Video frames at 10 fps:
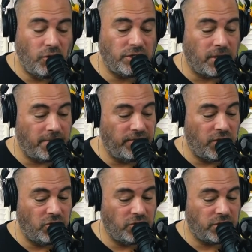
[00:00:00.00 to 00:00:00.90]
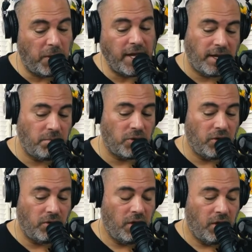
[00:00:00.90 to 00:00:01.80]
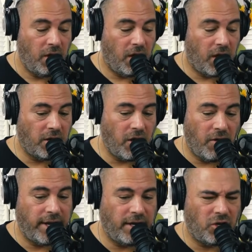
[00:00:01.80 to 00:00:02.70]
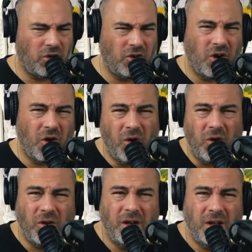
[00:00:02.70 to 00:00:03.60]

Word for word: some of you who speak Hebrew, are going, kol.